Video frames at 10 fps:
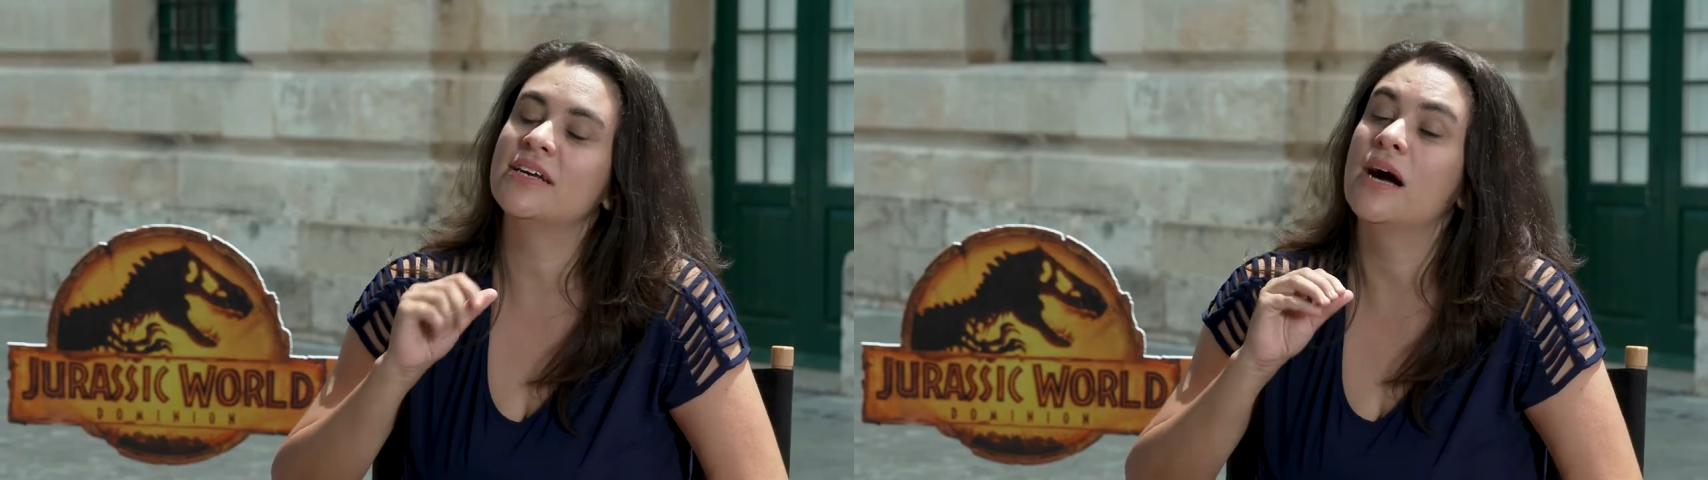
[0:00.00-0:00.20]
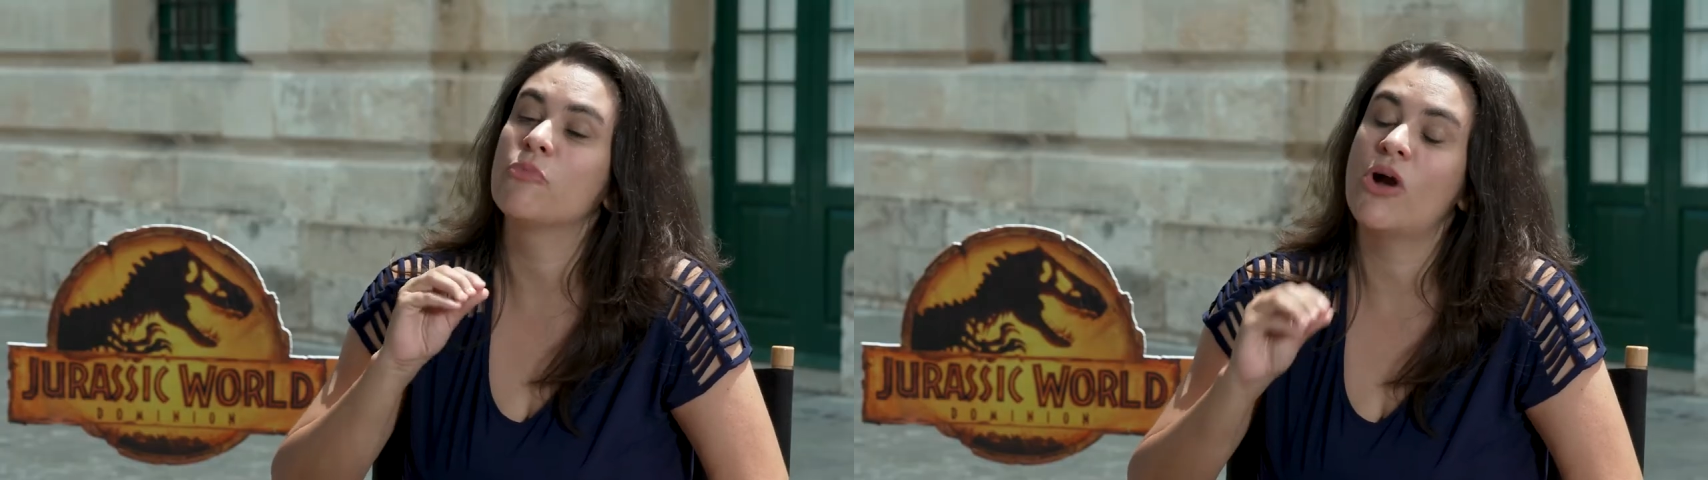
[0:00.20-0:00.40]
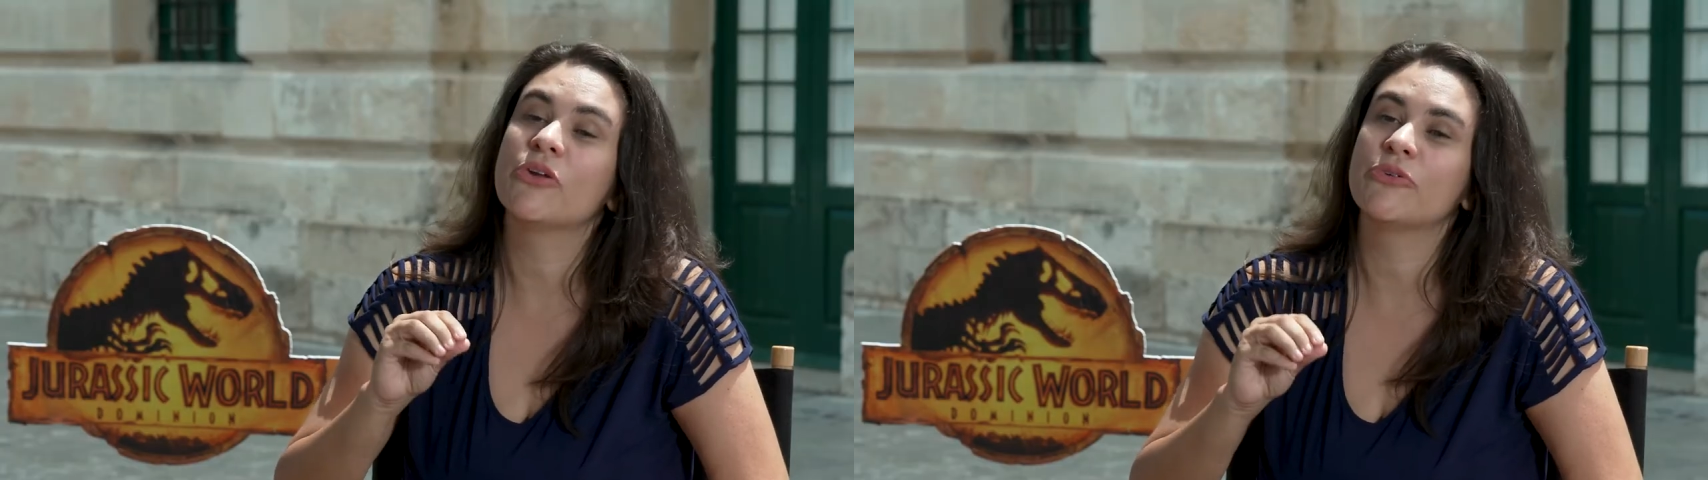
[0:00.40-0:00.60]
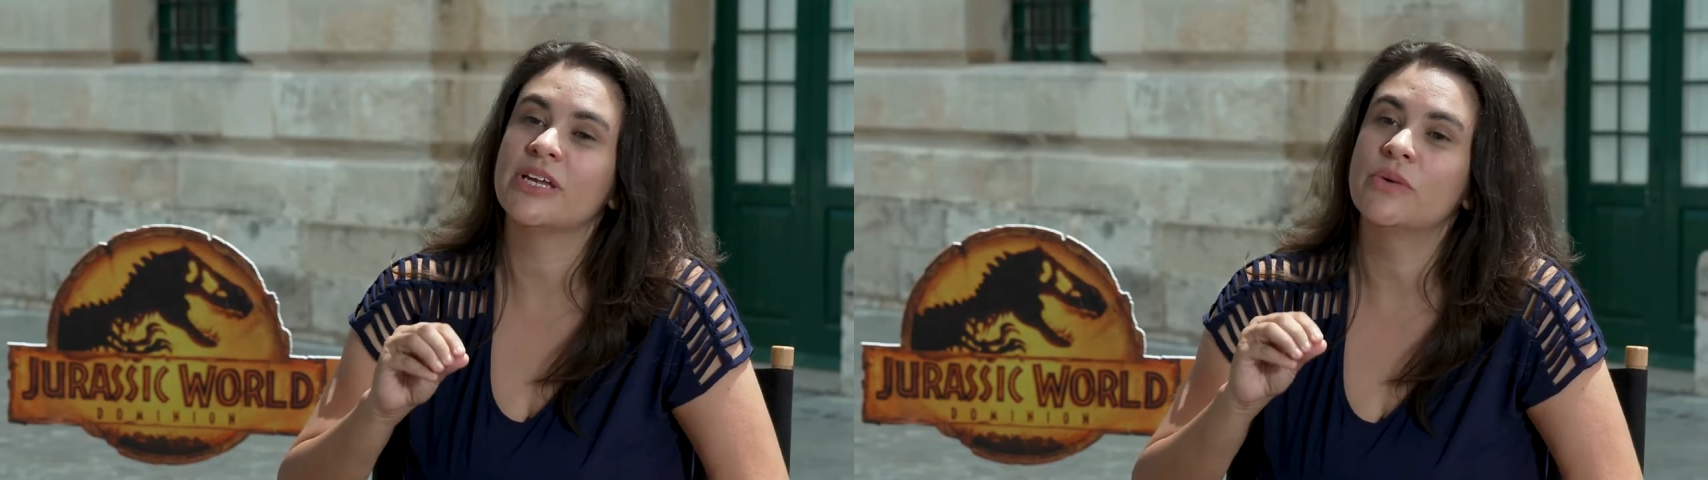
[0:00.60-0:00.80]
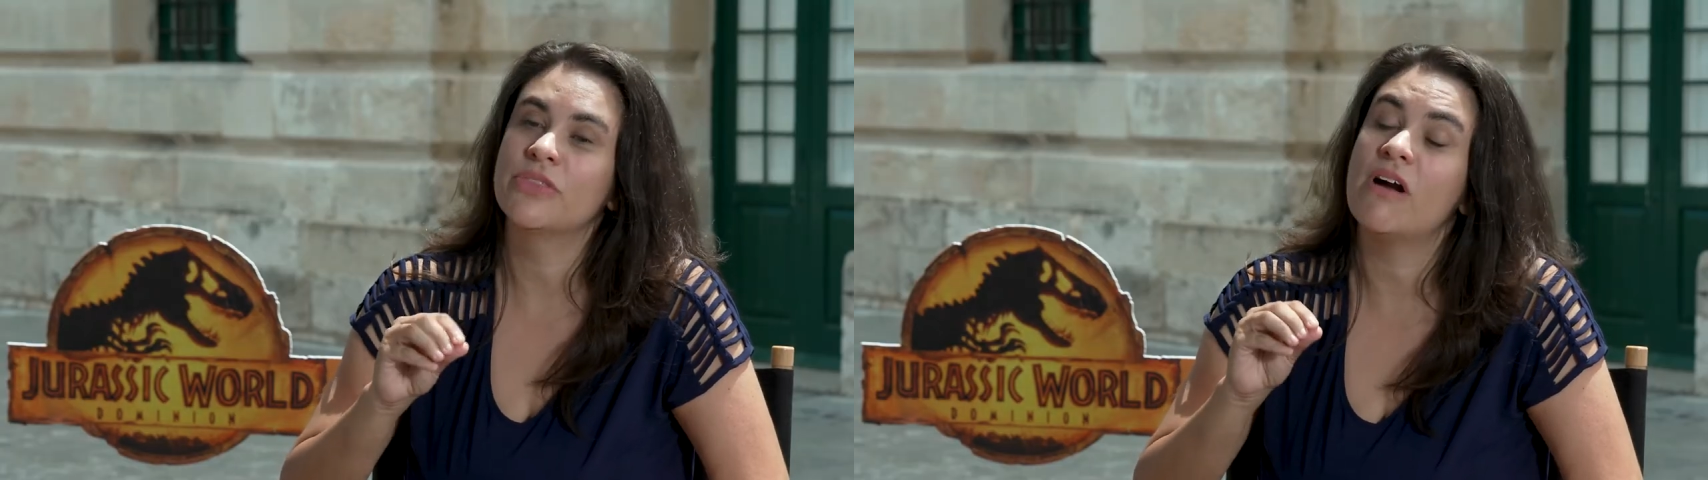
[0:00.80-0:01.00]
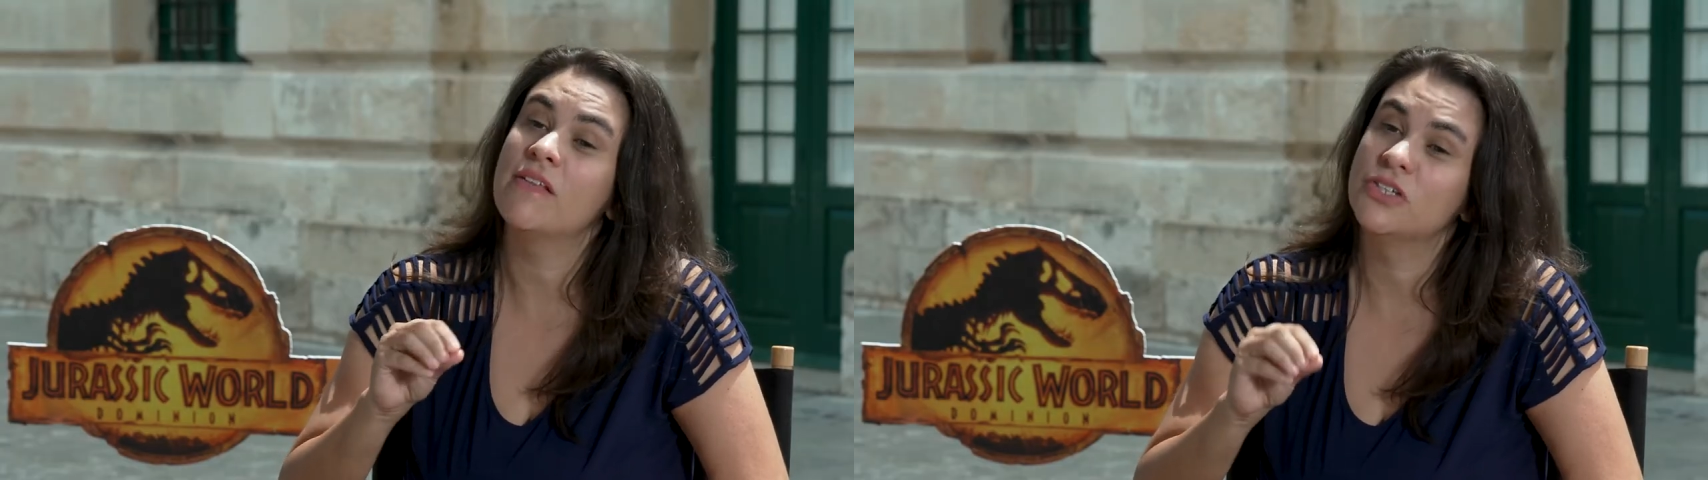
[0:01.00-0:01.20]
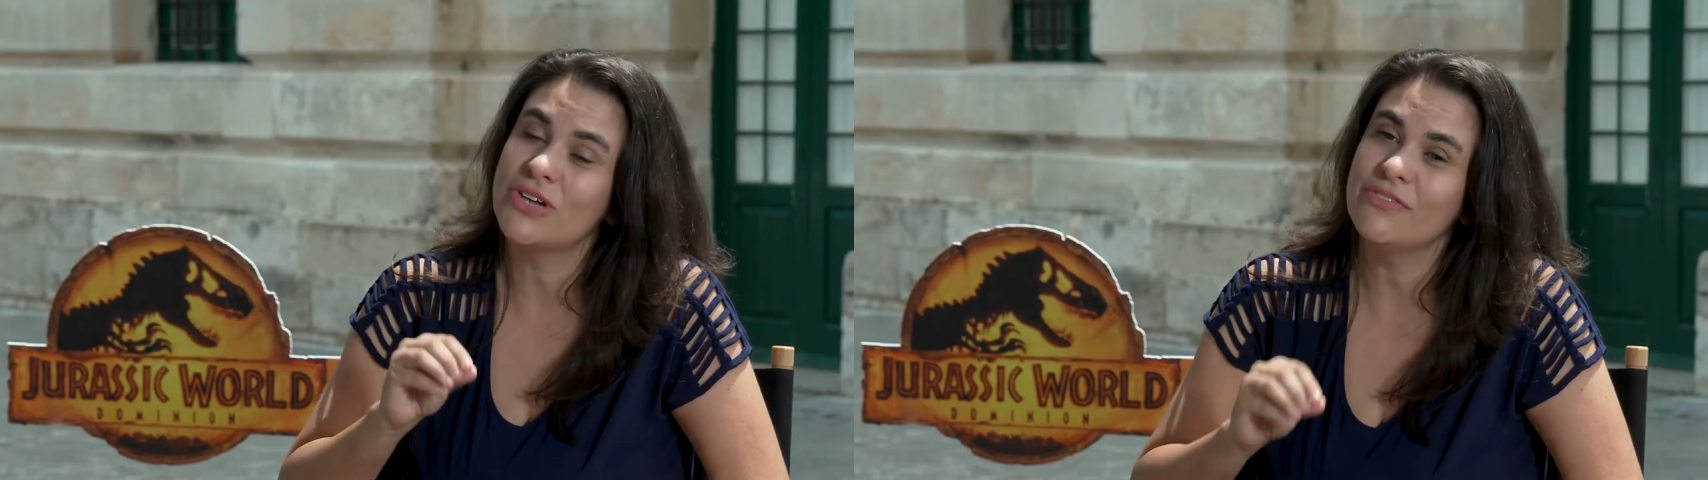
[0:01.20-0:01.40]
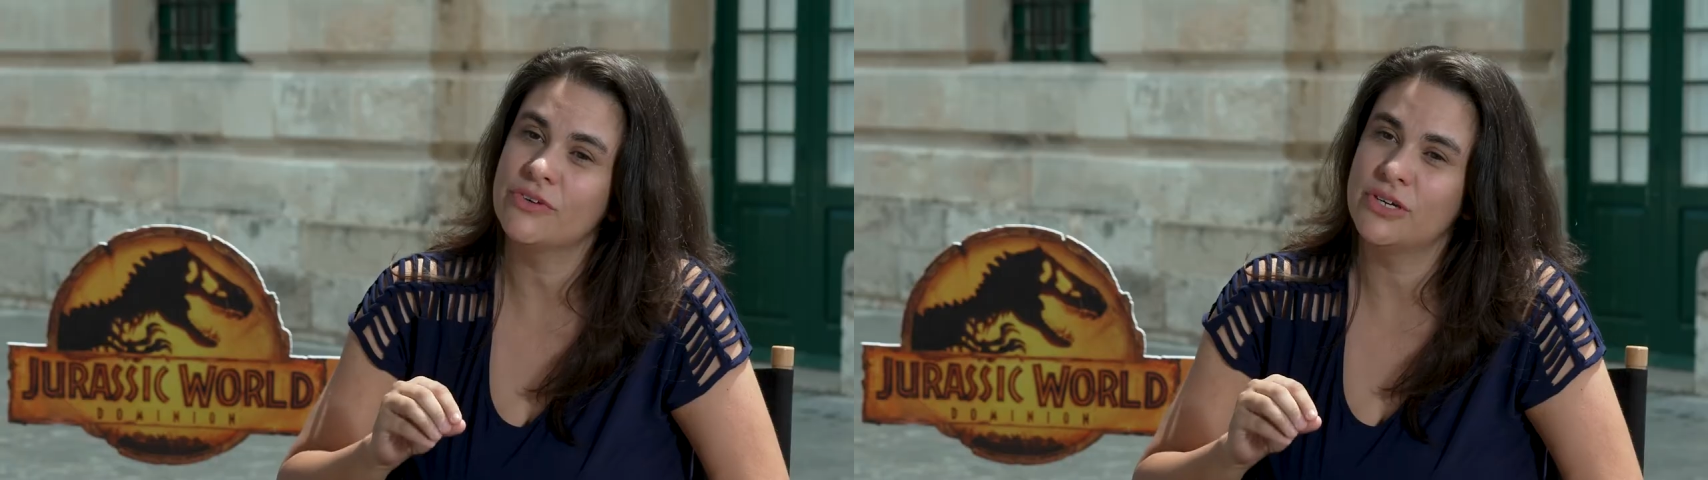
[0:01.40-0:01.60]
camaraderie with Colin
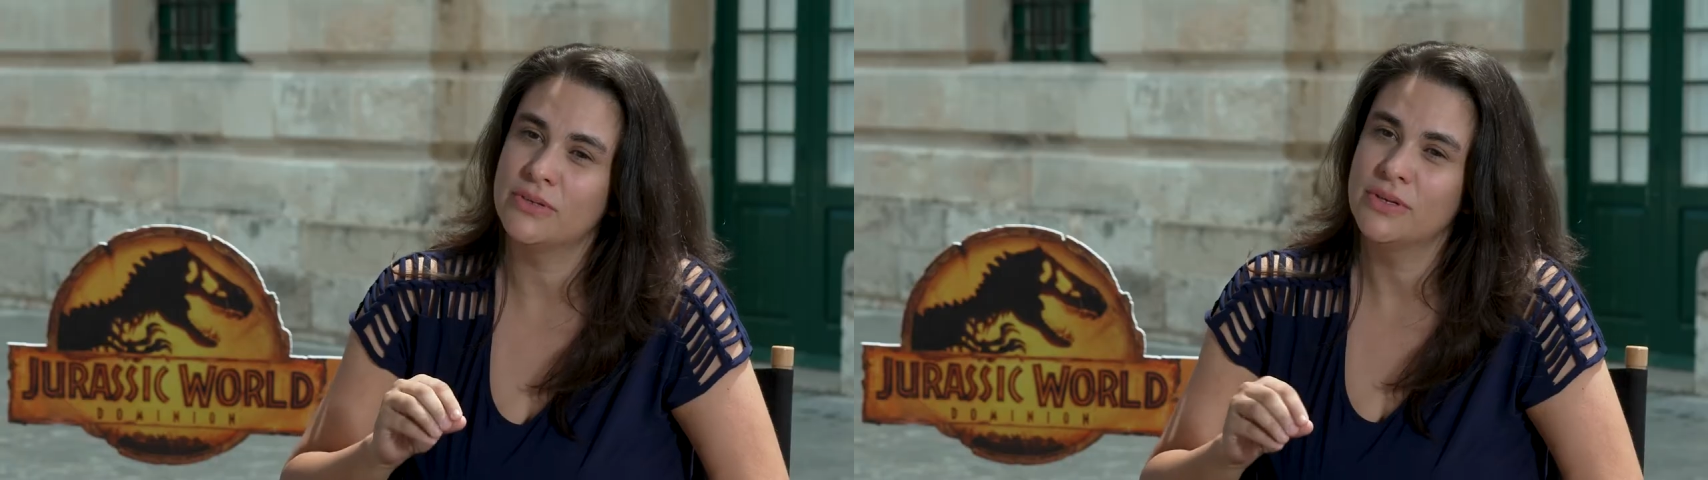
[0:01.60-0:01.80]
Trevorrow.